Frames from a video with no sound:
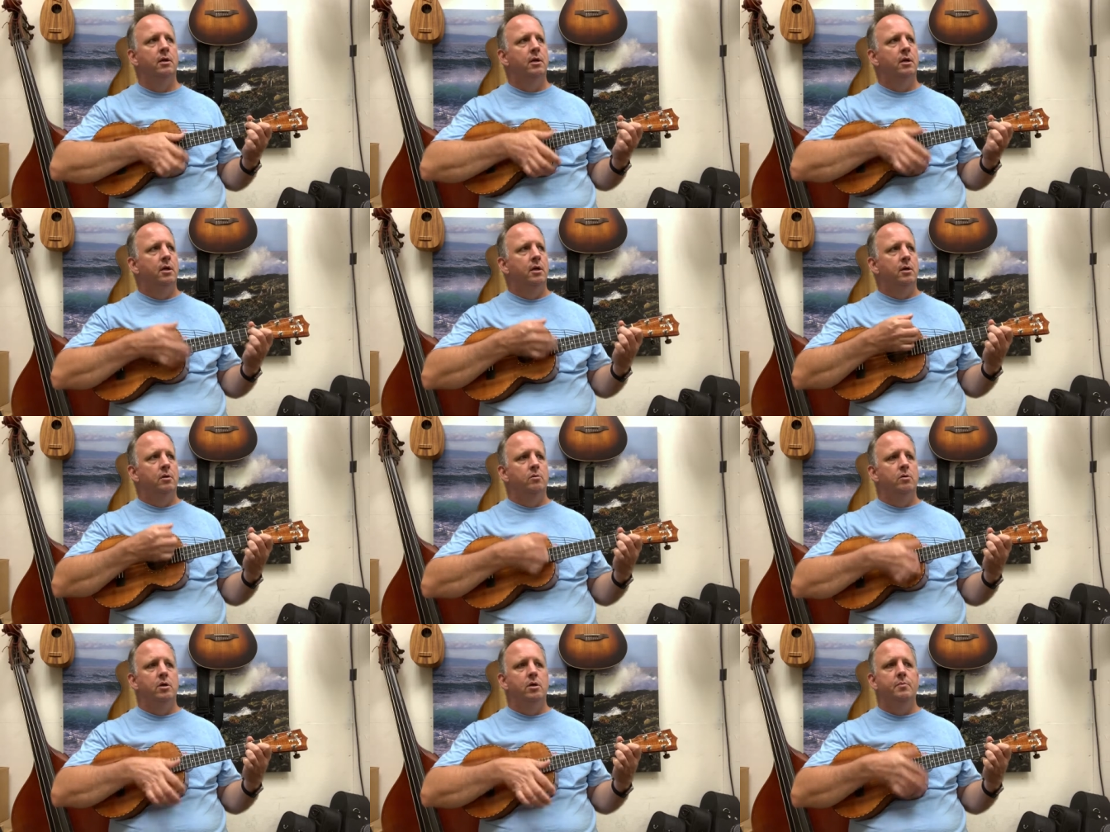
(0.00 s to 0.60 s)

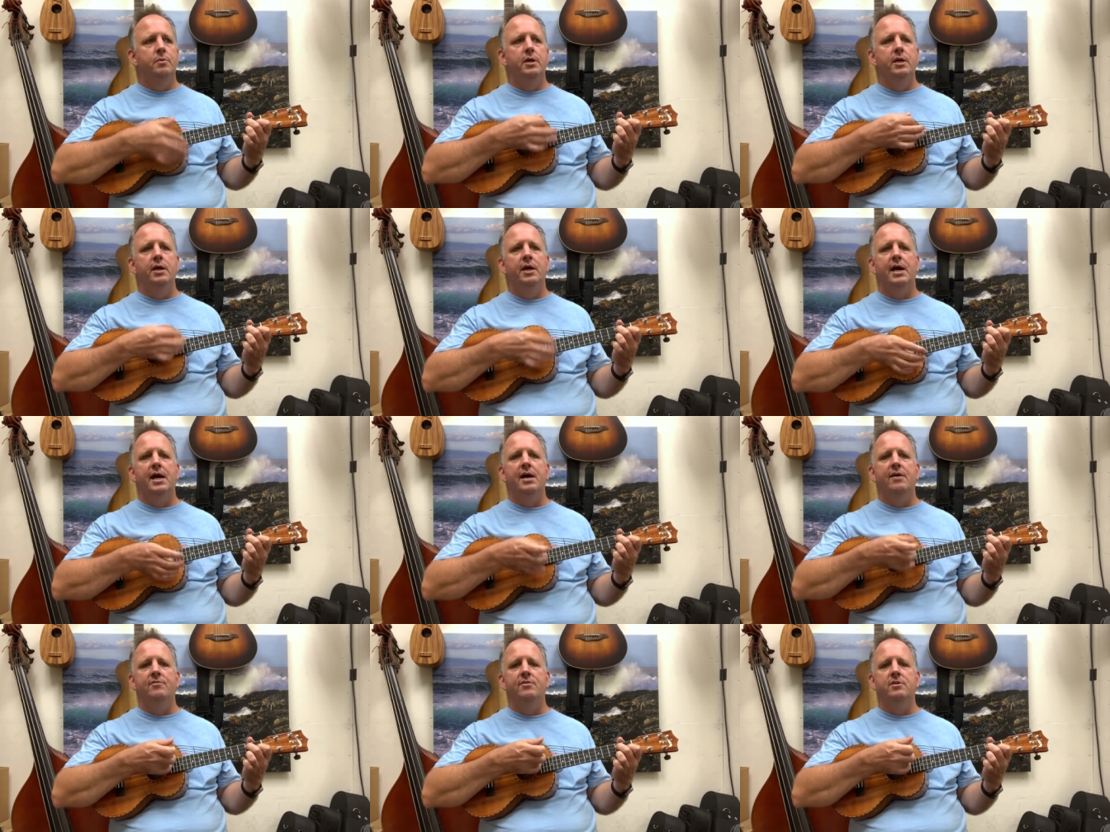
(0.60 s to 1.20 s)
we'll be
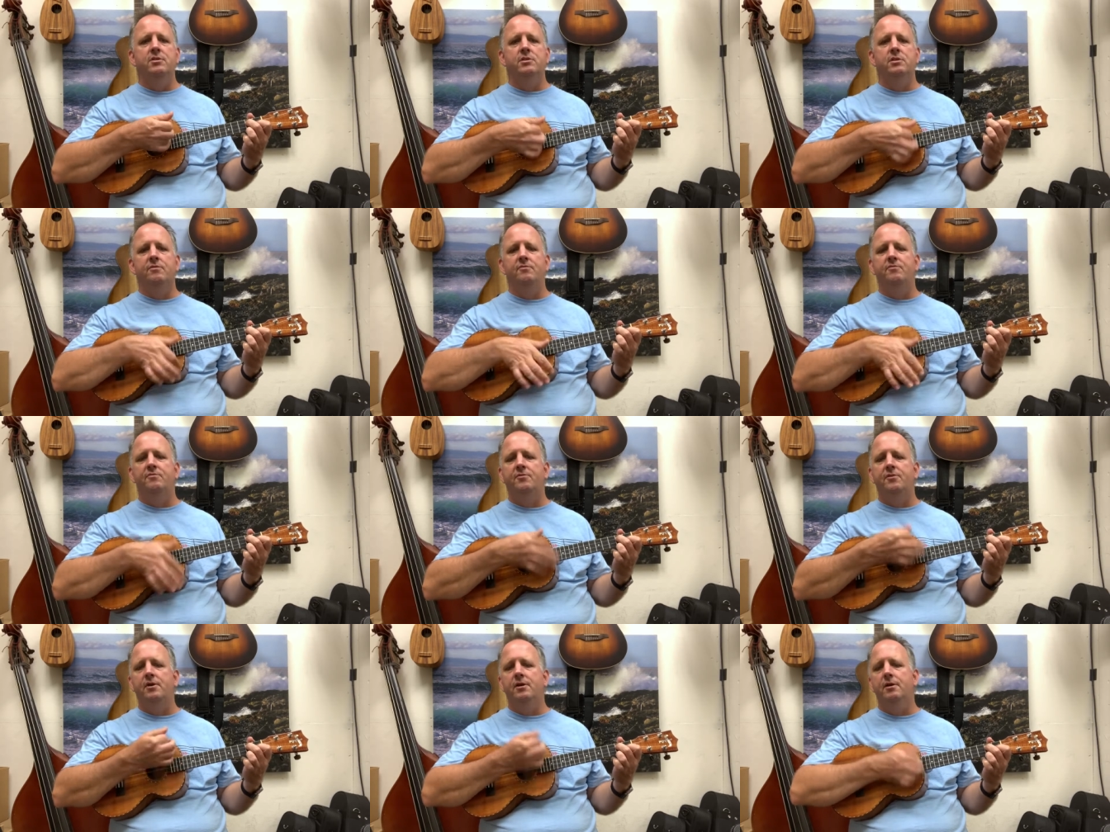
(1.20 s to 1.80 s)
having
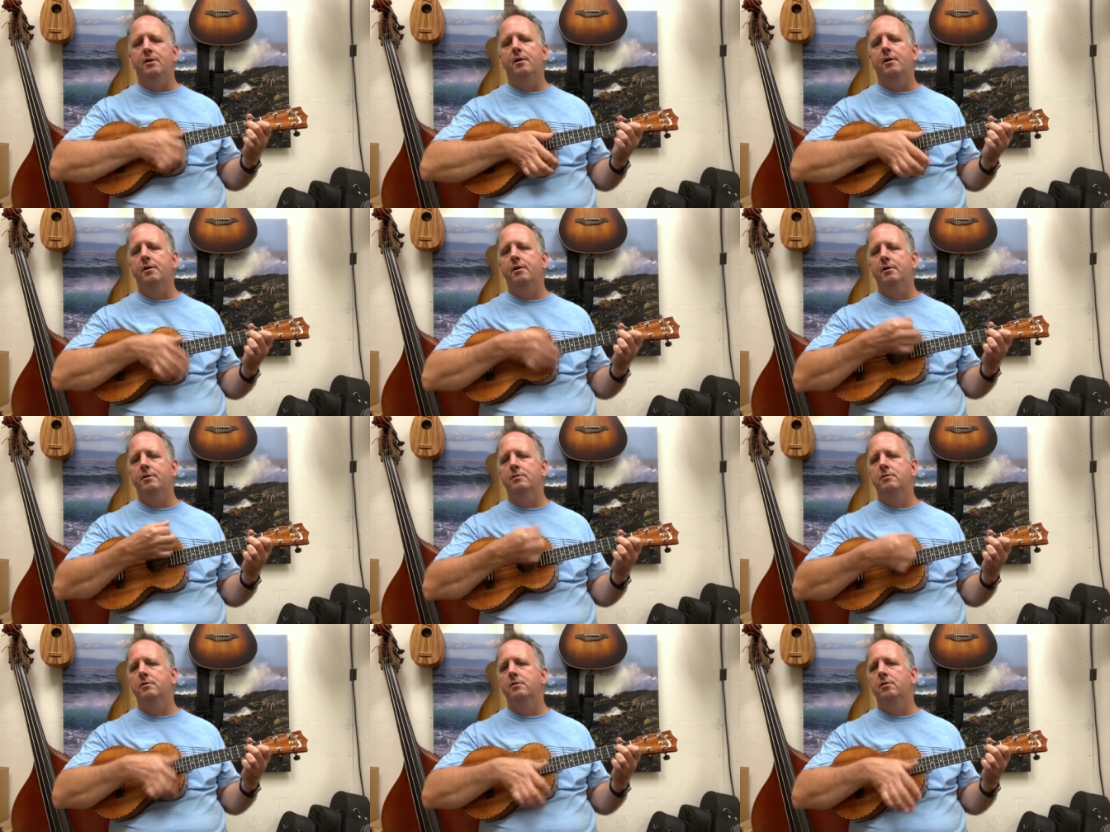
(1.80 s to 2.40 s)
some fun
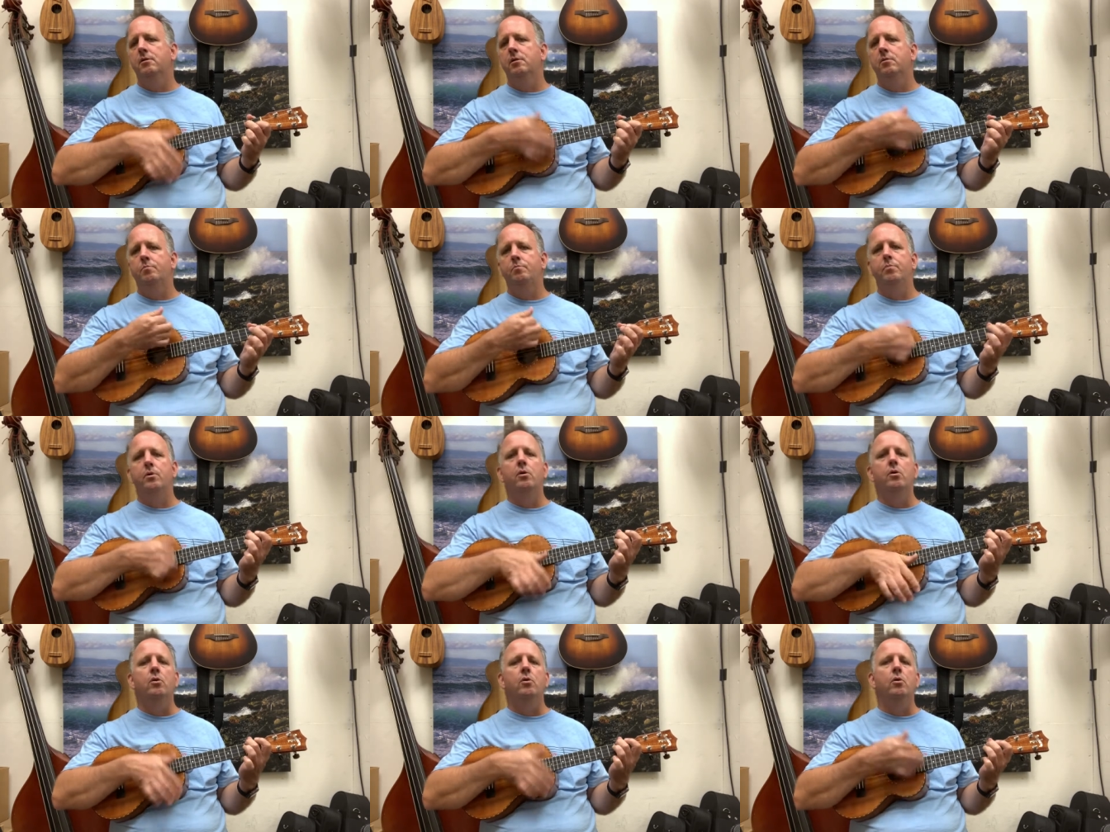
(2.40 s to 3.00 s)
under the
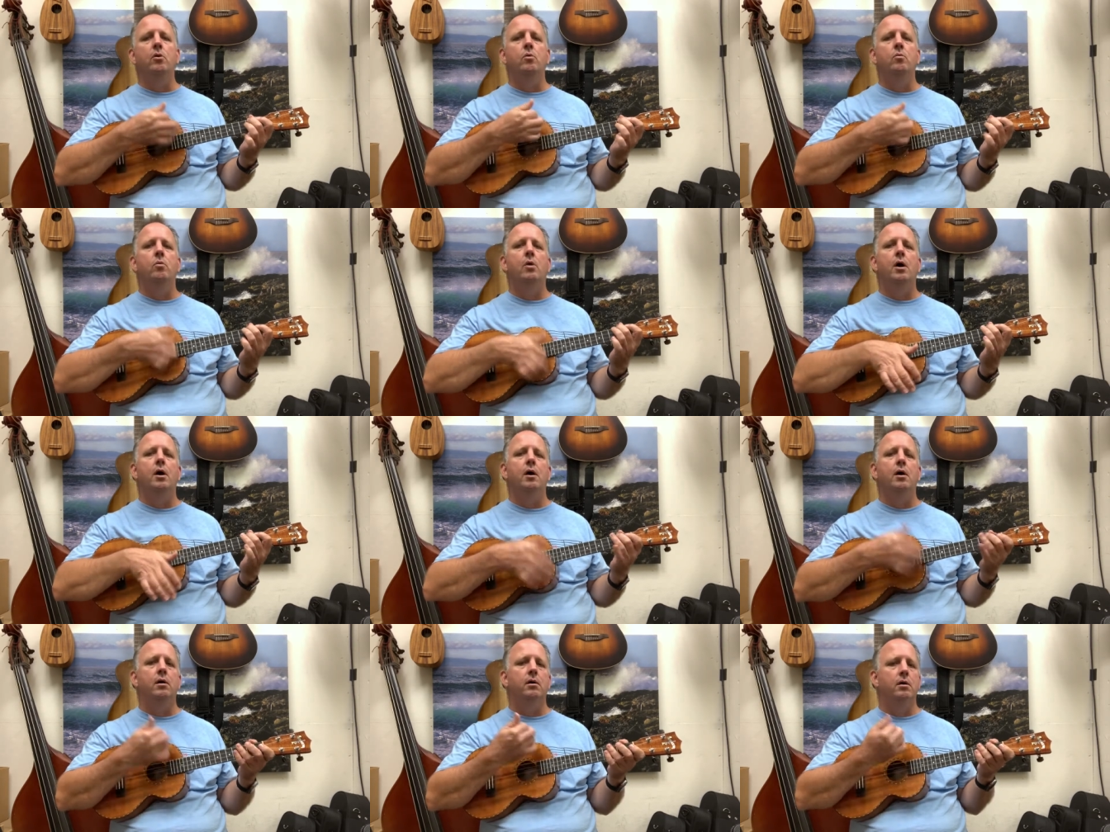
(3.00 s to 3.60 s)

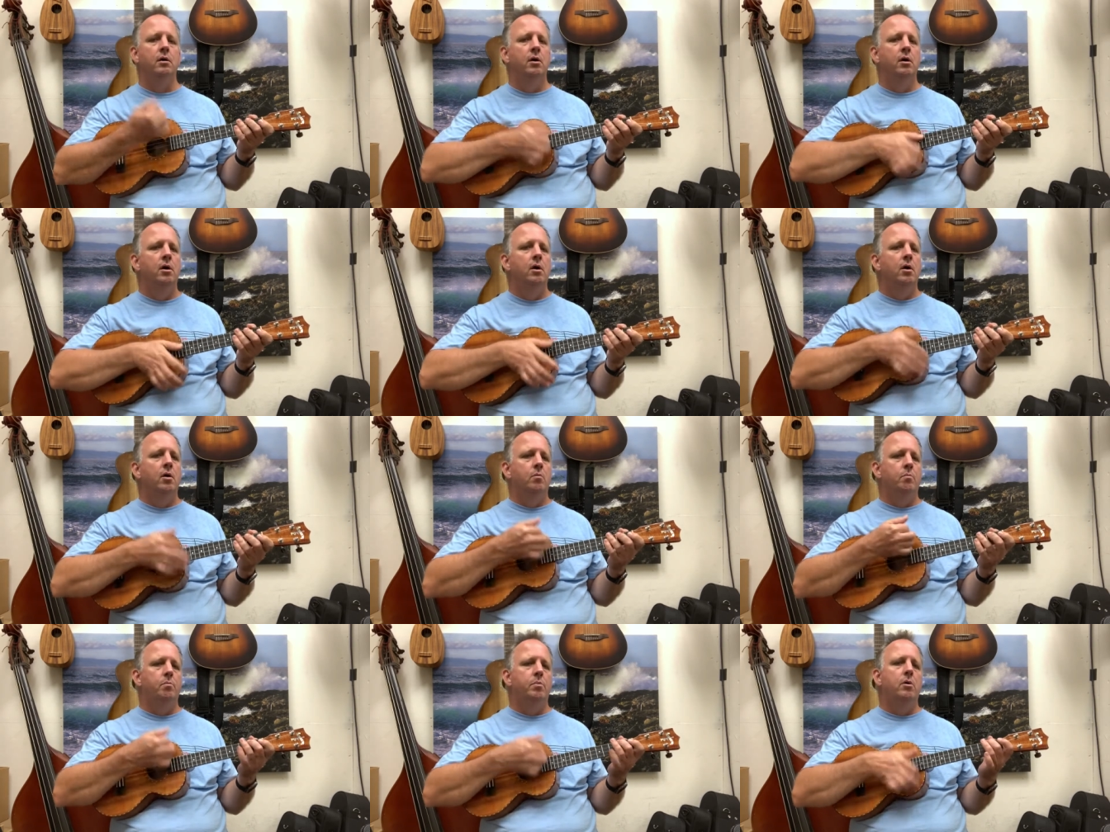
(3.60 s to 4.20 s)
boardwalk,
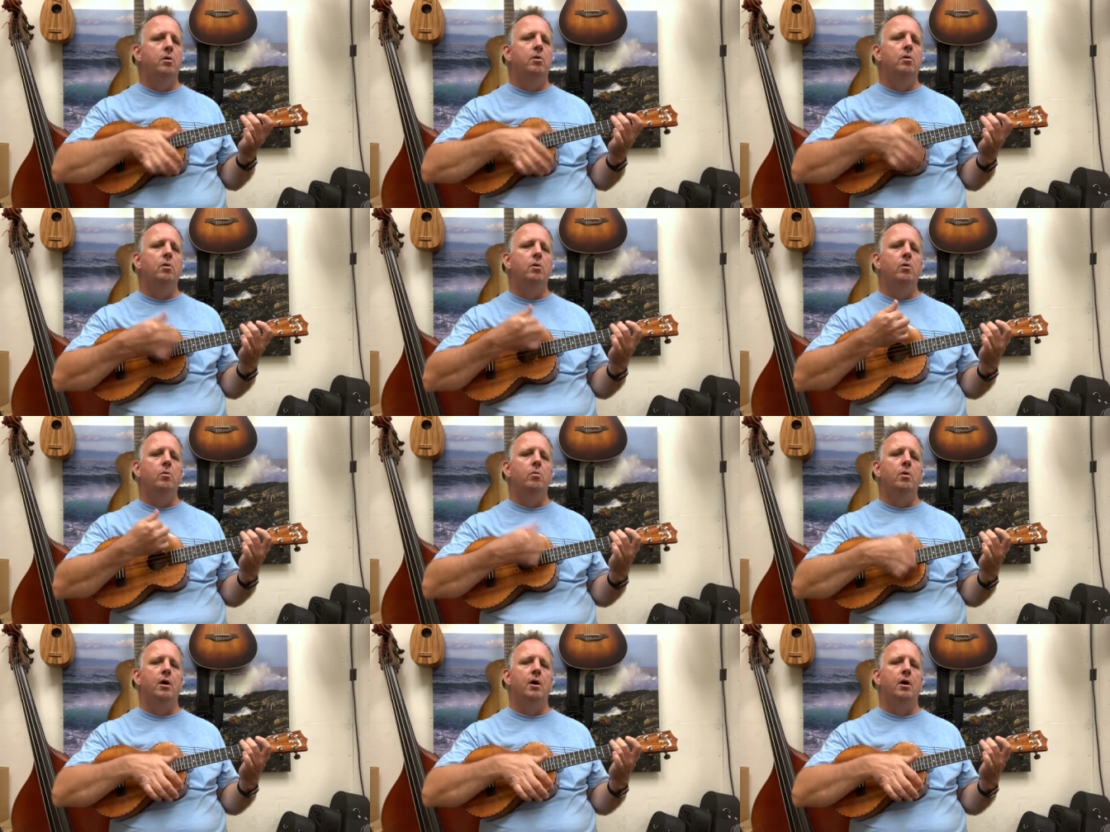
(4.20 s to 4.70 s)
boardwalk.